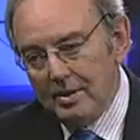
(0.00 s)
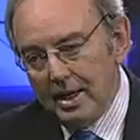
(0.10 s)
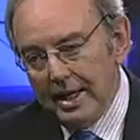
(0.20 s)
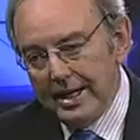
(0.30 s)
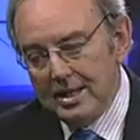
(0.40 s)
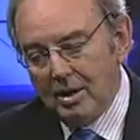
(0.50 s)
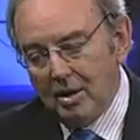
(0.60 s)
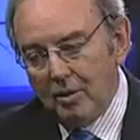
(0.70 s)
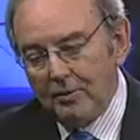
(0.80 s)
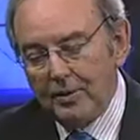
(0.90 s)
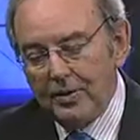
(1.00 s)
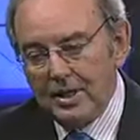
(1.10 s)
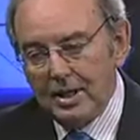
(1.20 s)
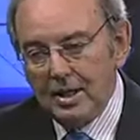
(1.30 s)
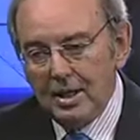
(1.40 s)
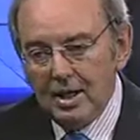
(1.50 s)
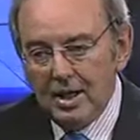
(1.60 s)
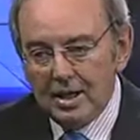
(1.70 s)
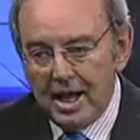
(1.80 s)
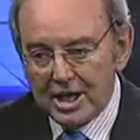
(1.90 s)
head of the
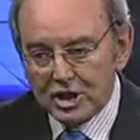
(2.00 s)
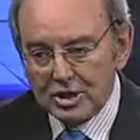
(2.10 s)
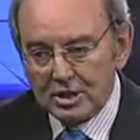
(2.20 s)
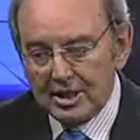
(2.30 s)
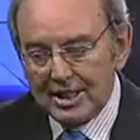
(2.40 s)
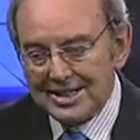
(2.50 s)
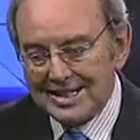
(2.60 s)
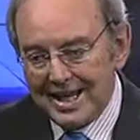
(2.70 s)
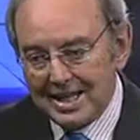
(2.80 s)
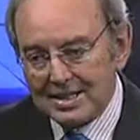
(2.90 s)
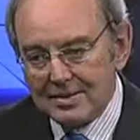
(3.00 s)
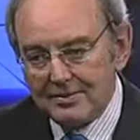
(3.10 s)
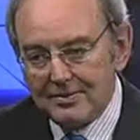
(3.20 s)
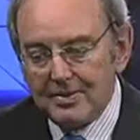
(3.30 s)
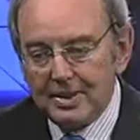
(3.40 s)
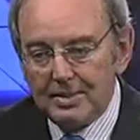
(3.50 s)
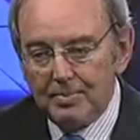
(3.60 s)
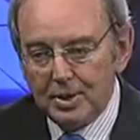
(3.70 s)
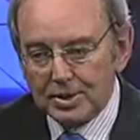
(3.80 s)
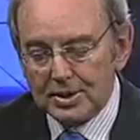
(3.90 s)
national executive, the
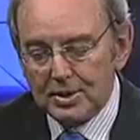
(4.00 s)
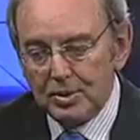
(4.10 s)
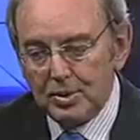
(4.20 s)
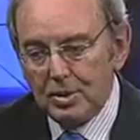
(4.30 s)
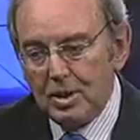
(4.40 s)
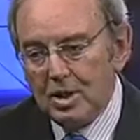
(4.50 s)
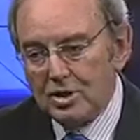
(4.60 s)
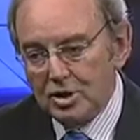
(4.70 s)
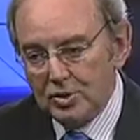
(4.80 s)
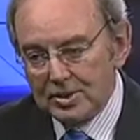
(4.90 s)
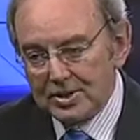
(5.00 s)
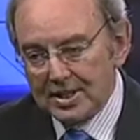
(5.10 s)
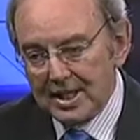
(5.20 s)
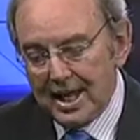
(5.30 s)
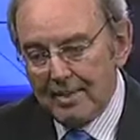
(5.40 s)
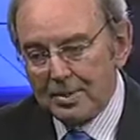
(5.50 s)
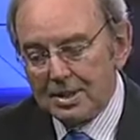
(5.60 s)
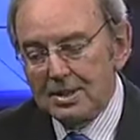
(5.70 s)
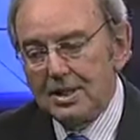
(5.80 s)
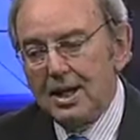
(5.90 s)
person who chooses the
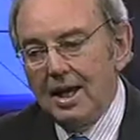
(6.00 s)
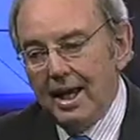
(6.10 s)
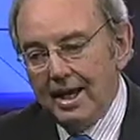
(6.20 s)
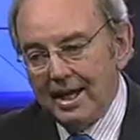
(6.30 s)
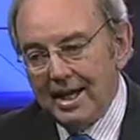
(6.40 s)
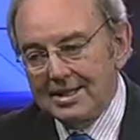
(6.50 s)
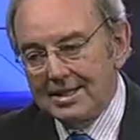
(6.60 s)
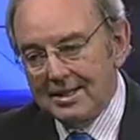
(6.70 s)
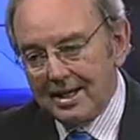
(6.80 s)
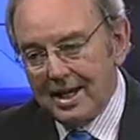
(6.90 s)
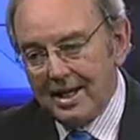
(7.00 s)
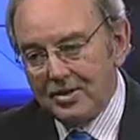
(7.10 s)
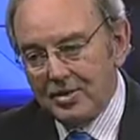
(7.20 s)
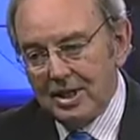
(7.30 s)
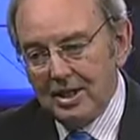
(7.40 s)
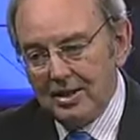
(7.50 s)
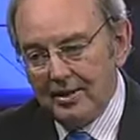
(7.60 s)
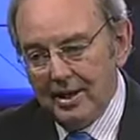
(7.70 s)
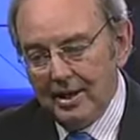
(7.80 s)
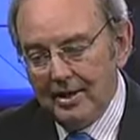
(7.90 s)
cabinet and gets the country
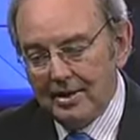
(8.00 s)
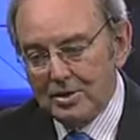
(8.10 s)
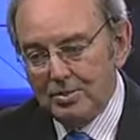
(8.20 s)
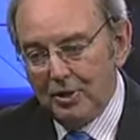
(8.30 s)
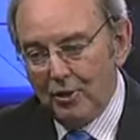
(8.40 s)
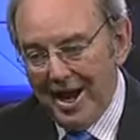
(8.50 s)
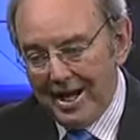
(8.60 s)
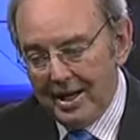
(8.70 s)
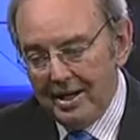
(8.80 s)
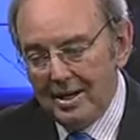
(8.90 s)
to be run,